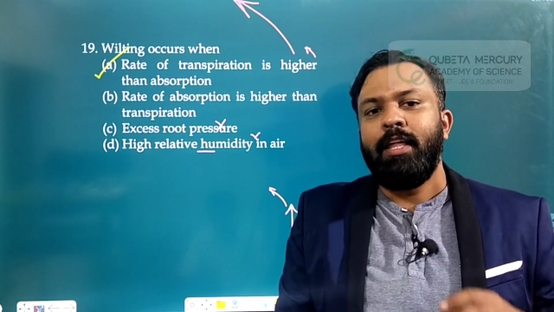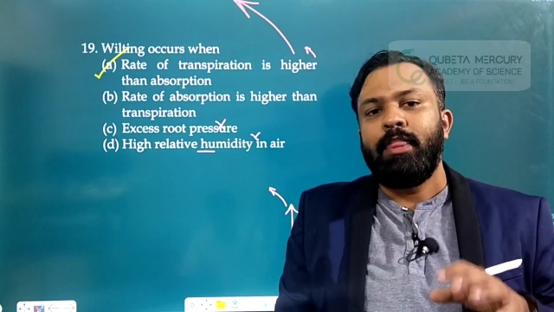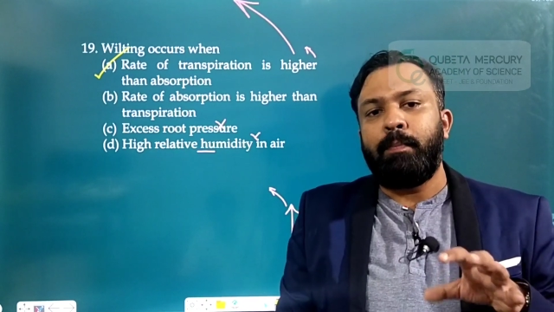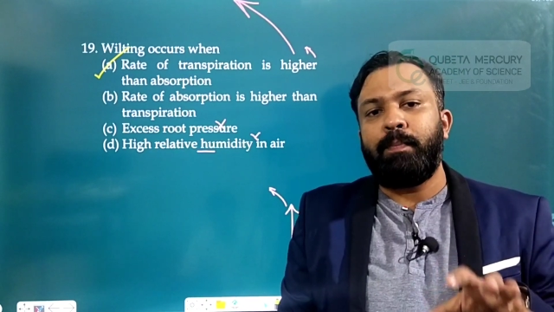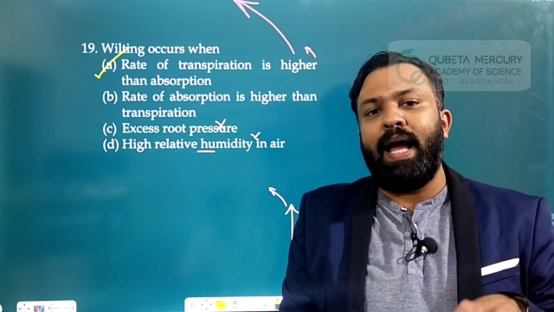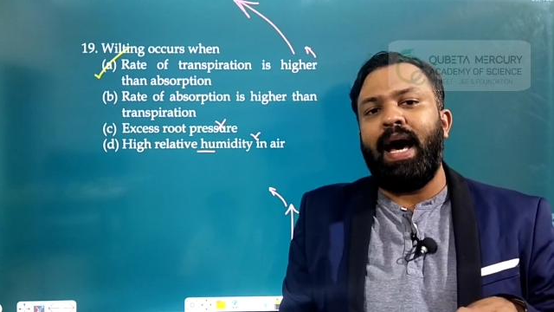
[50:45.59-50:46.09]

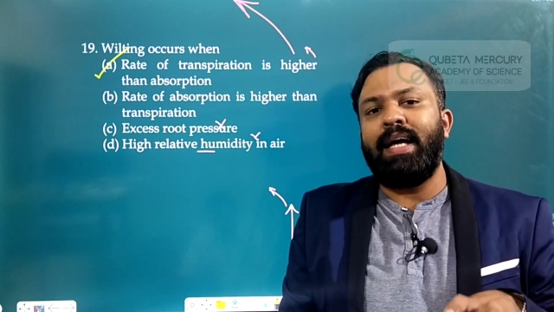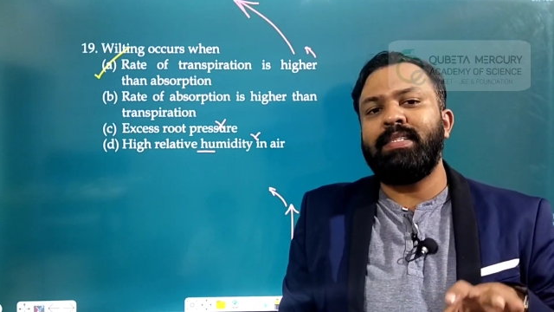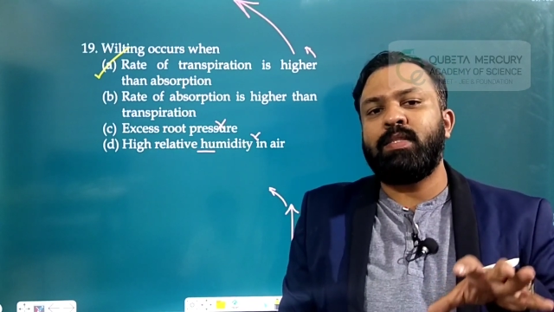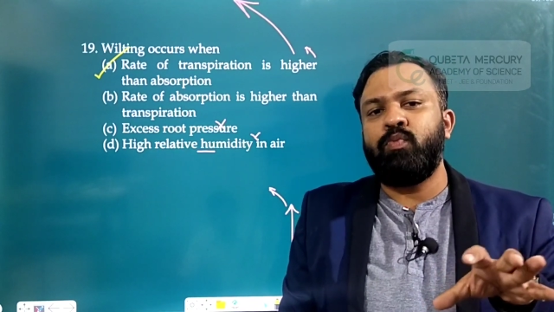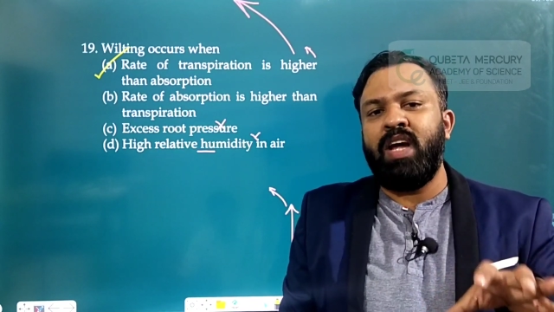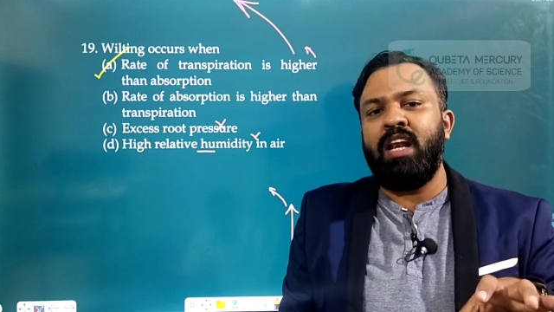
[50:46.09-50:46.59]
the
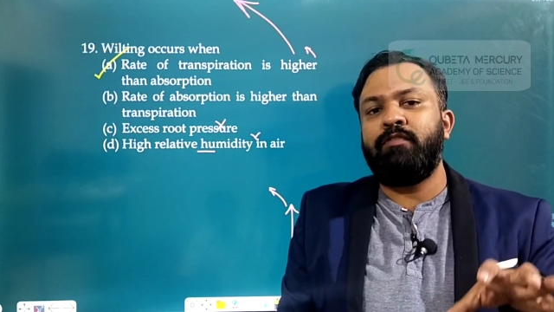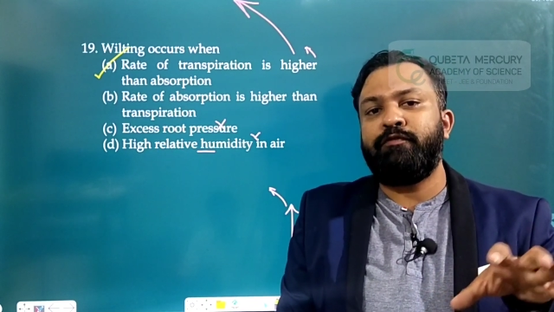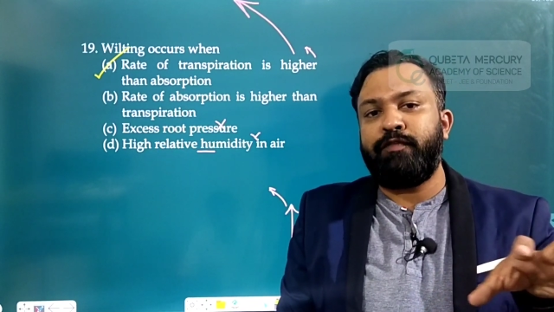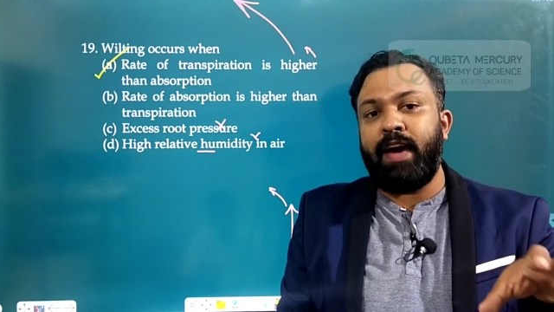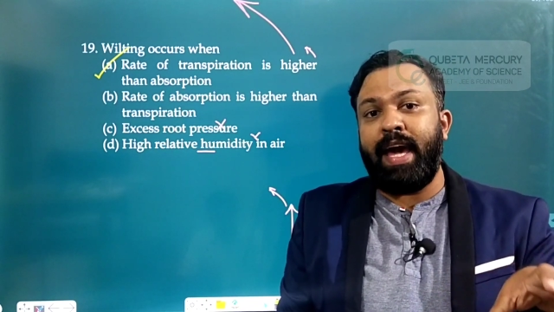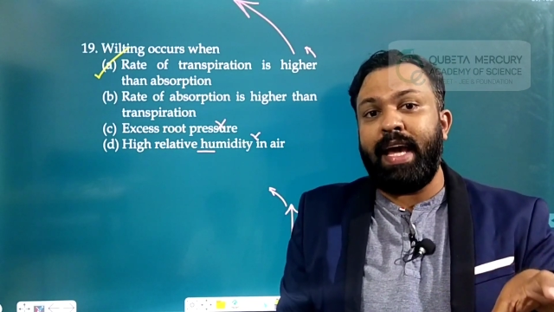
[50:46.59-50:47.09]
plants will
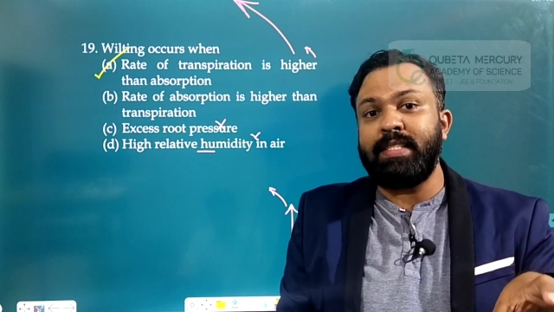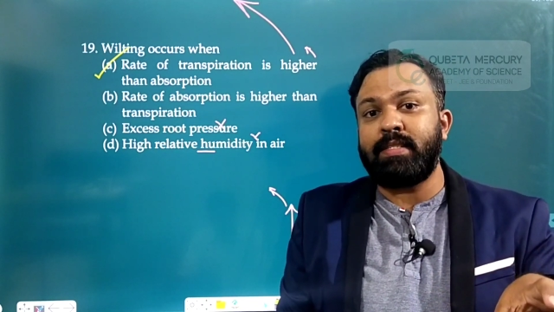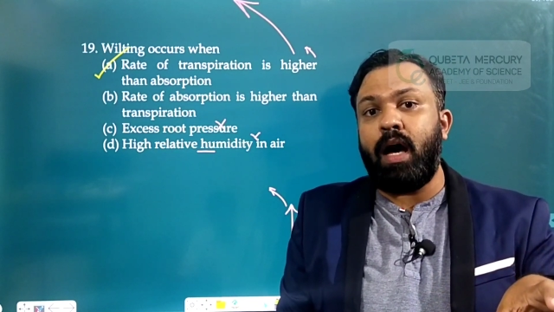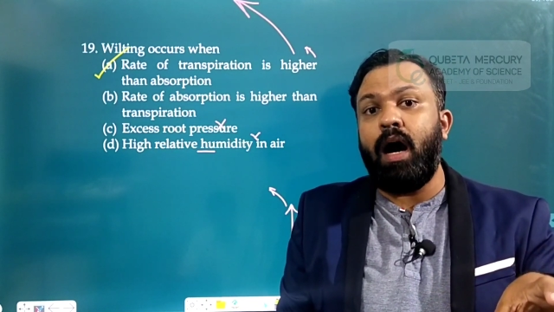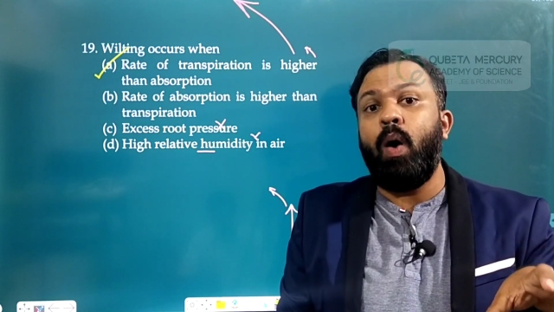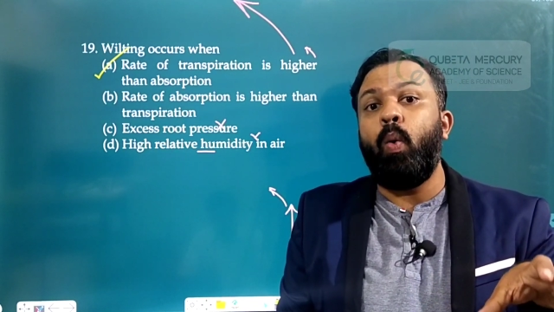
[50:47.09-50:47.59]
face
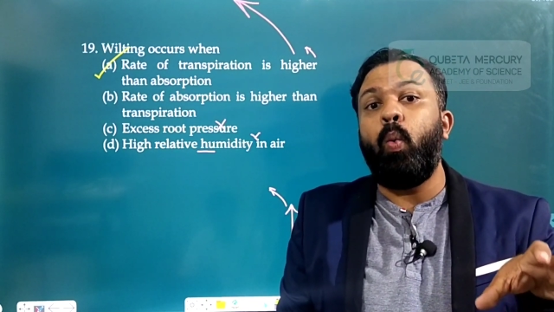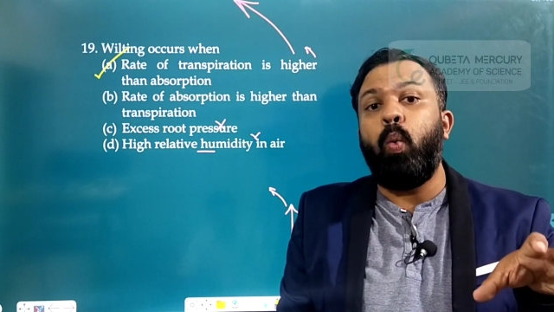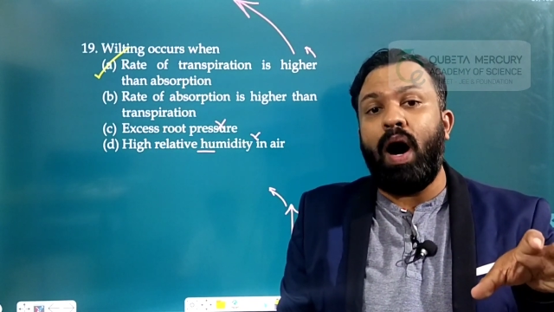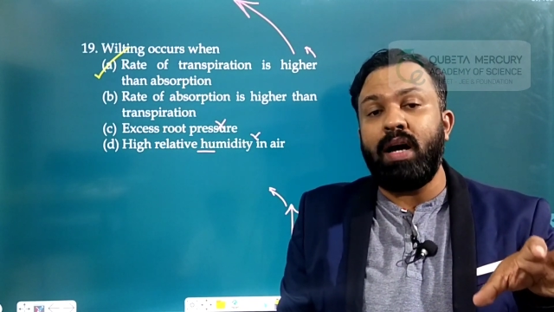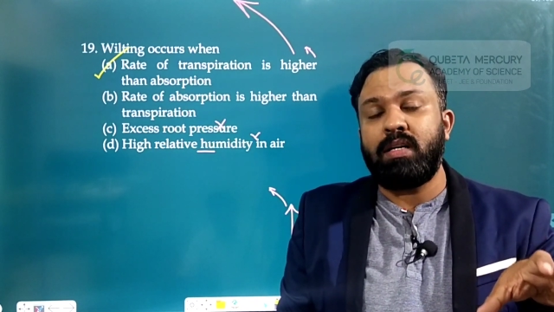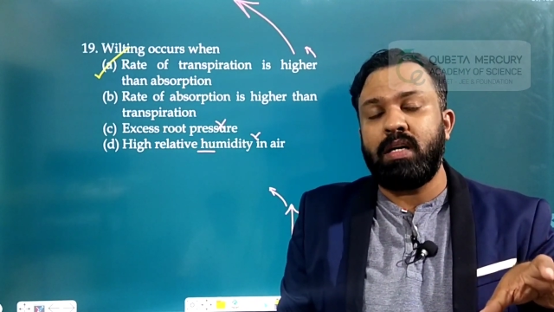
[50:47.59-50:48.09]
a
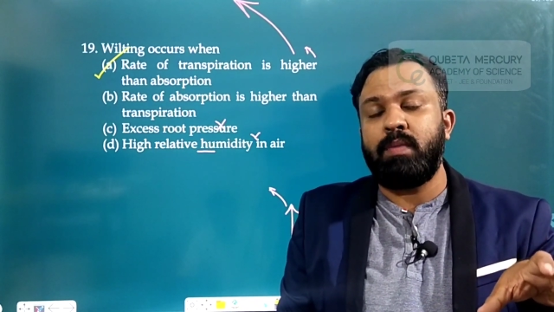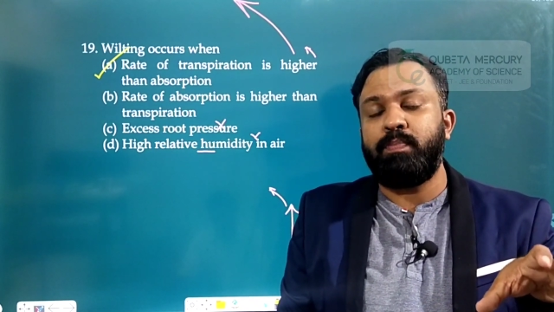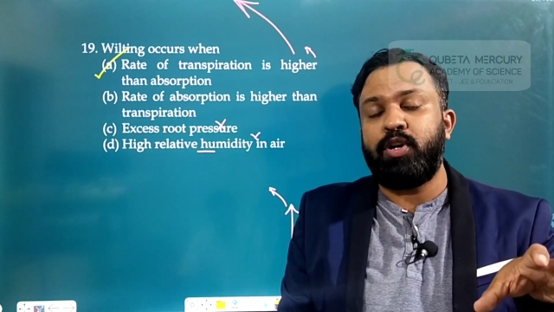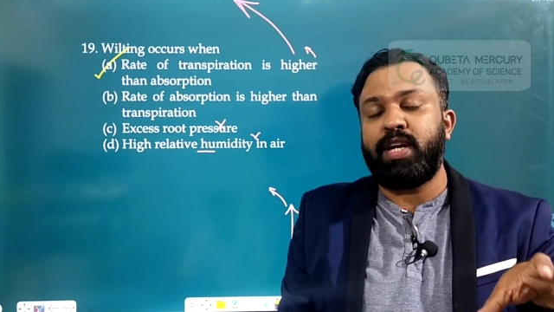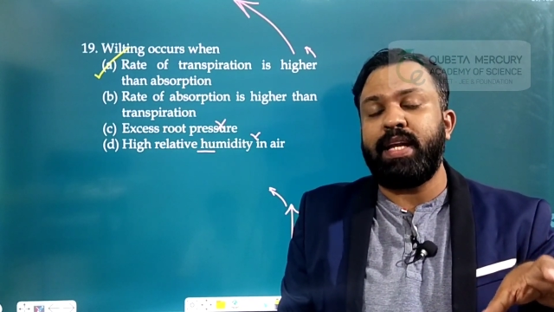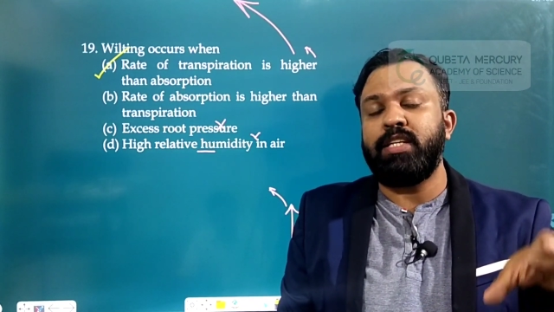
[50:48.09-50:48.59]
water
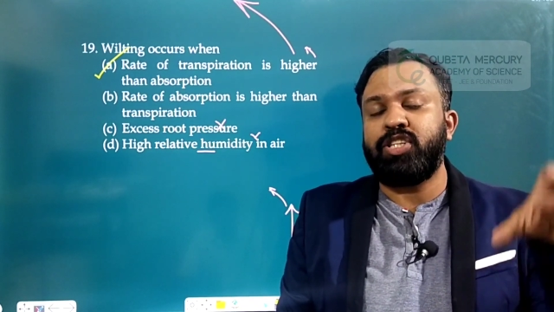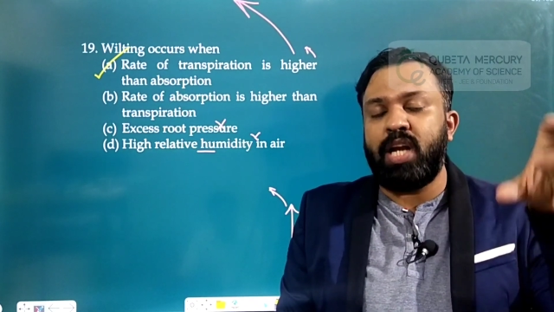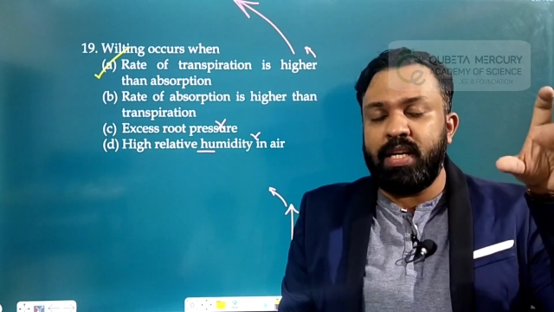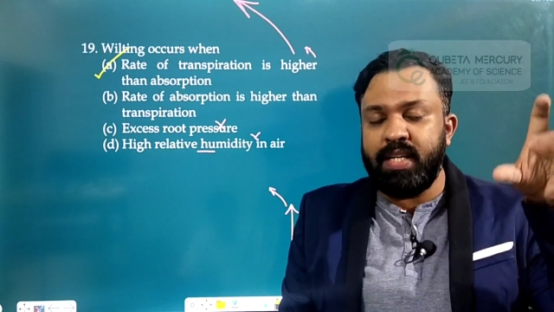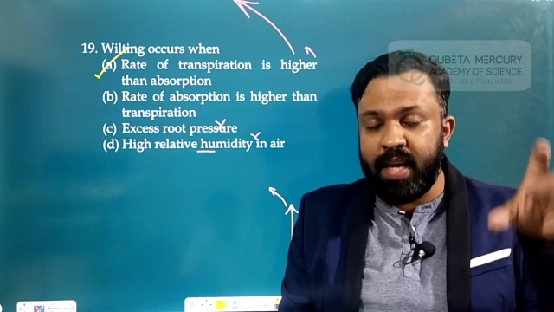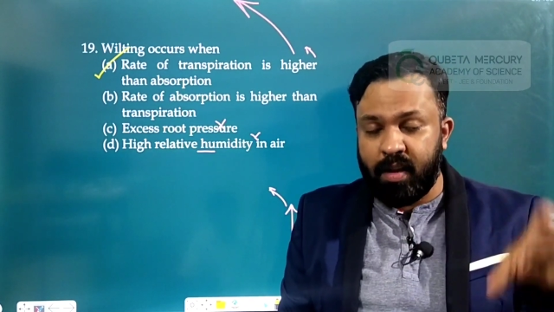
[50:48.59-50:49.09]

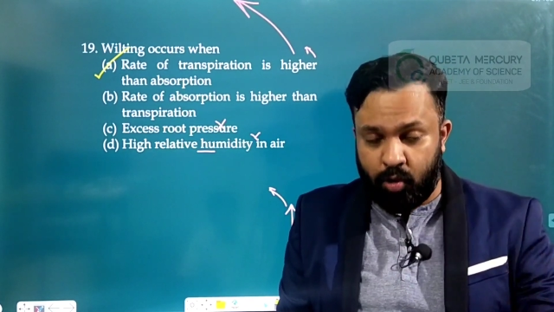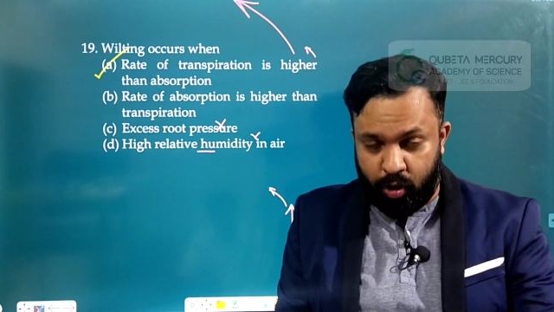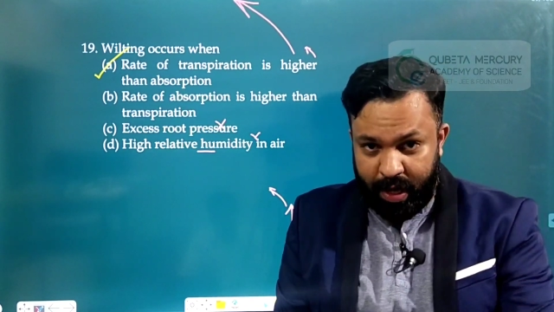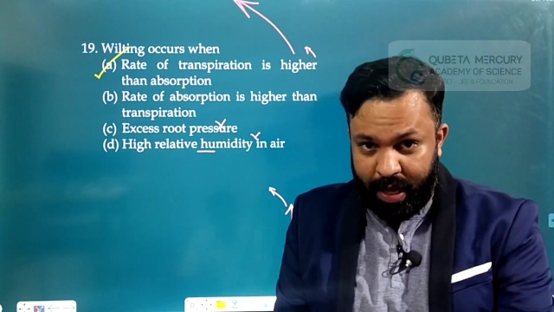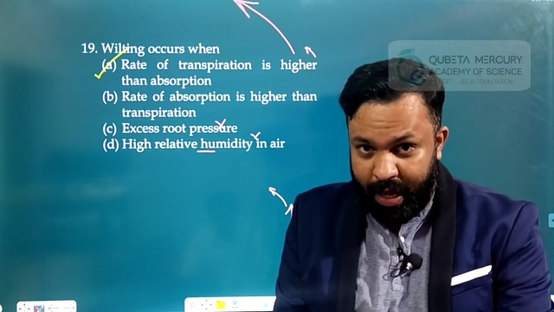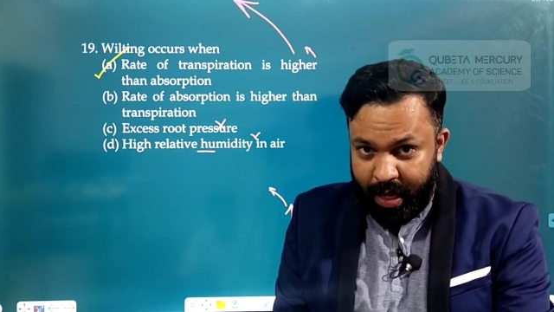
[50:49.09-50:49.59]
potential
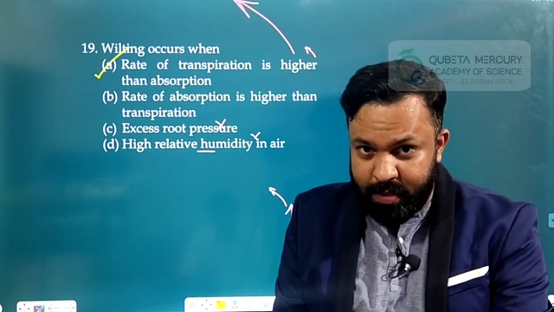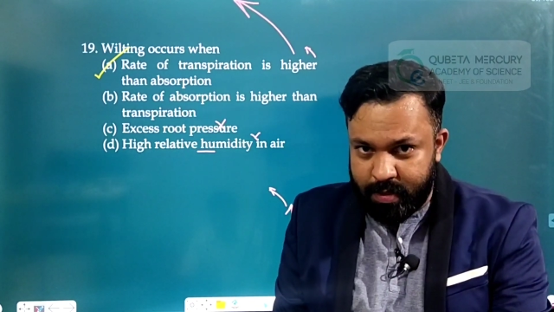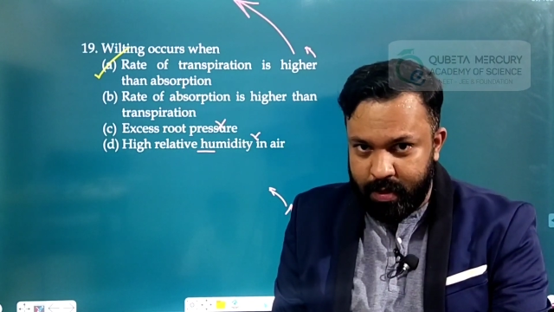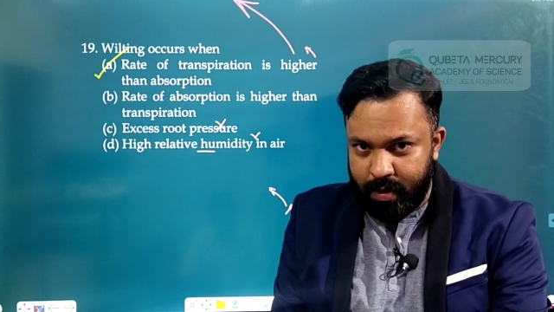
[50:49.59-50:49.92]
decrease,